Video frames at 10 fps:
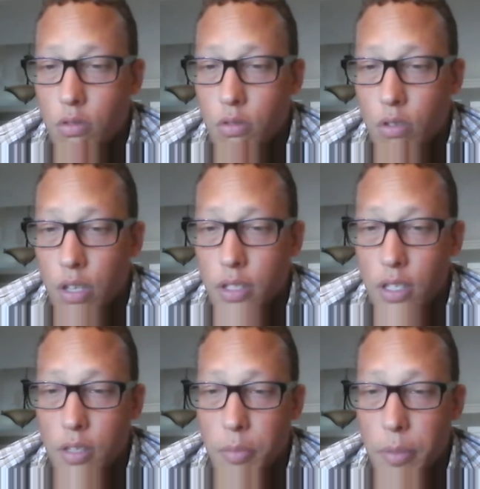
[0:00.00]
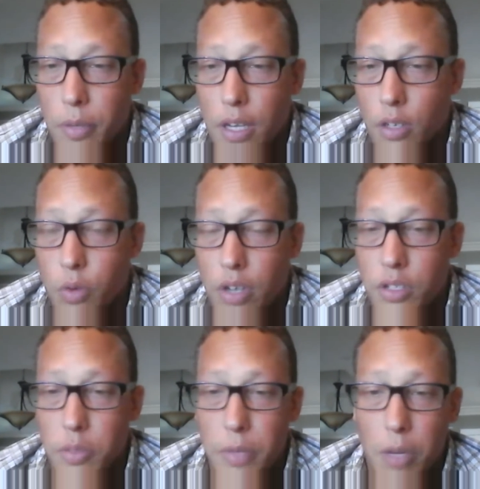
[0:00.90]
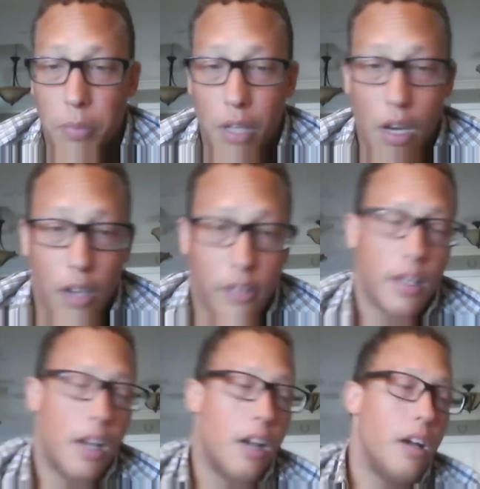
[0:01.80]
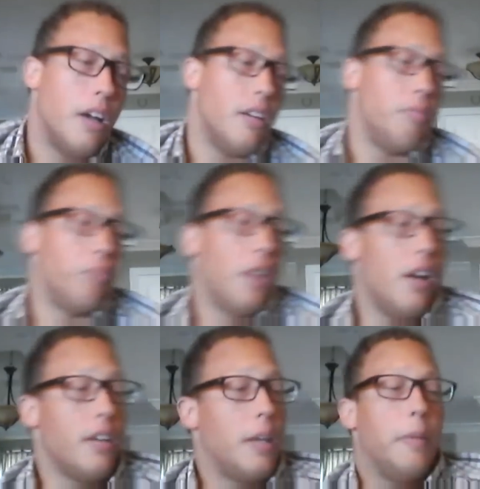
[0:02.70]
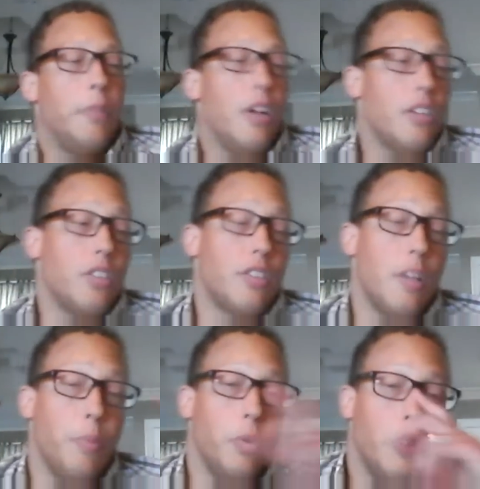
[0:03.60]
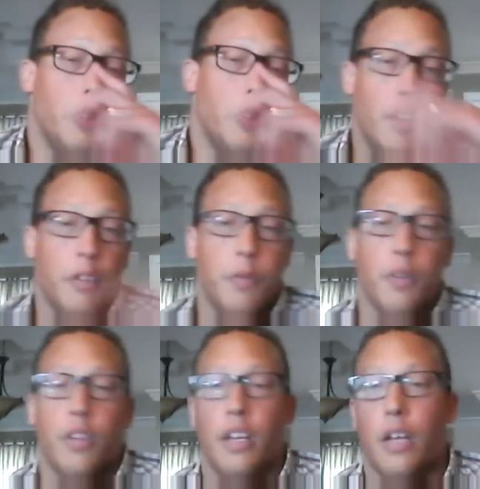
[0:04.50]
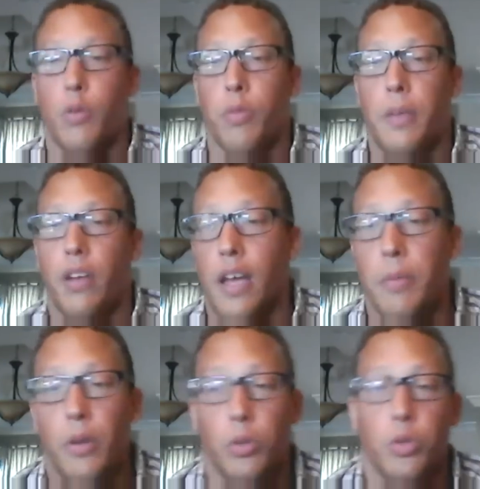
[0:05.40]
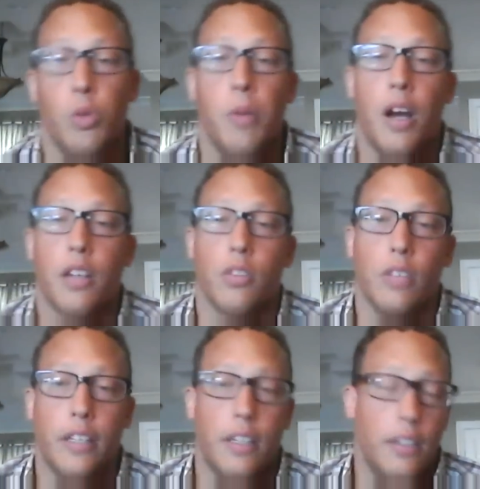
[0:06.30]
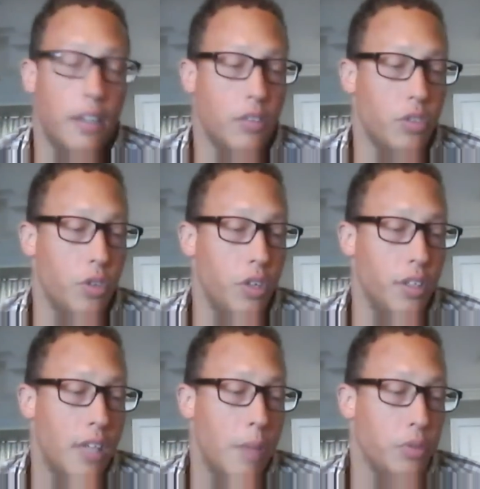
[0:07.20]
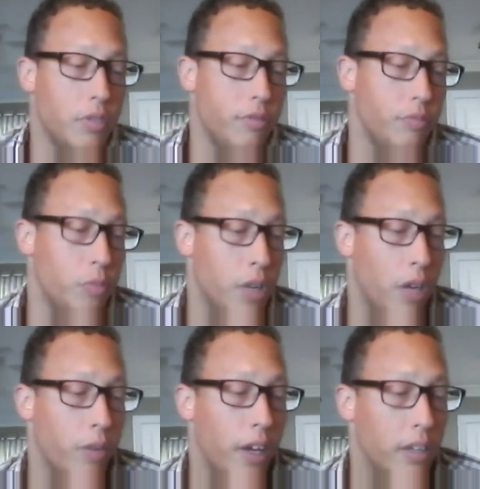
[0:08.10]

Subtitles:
I see some people asking questions about blogs. Blogs are simple. If you connect with me on IBL Toolbox or LinkedIn, I'll show you examples of what I write.